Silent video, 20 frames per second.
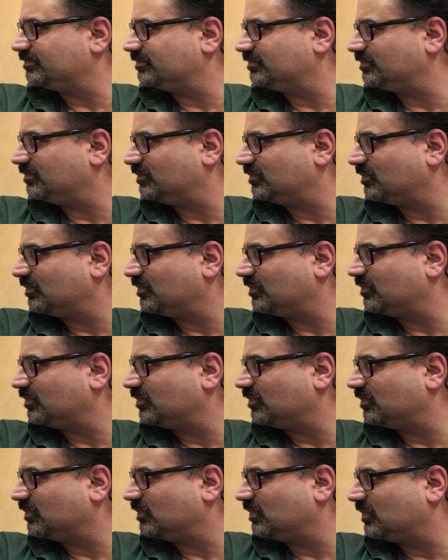
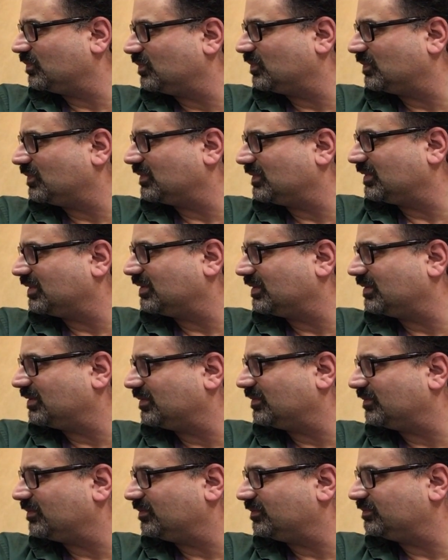
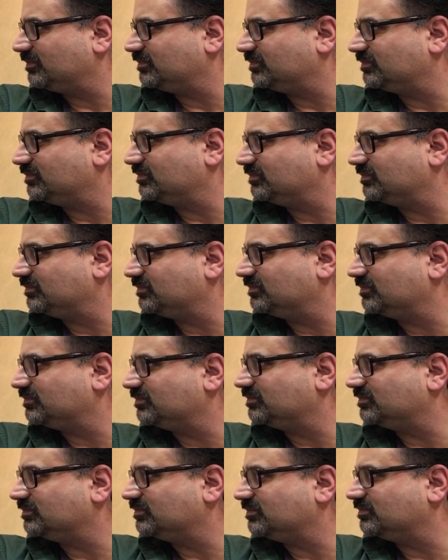
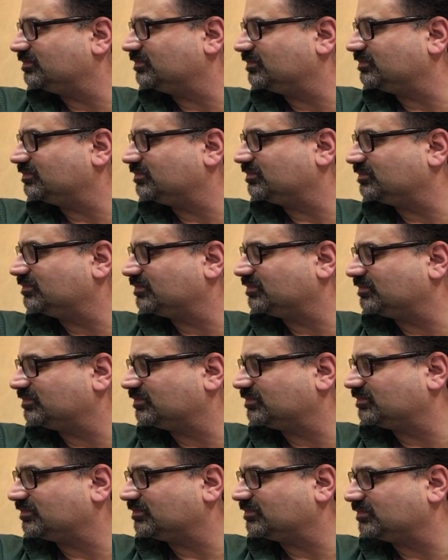
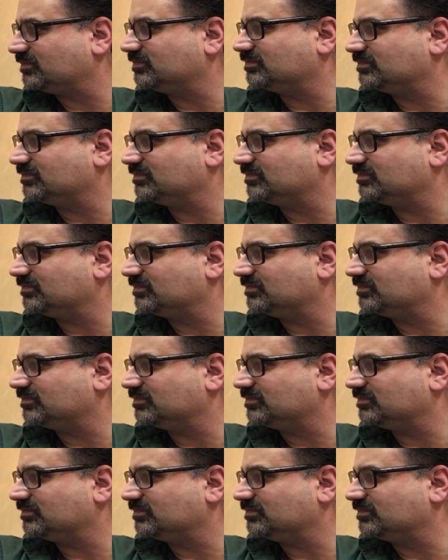This person isn't speaking.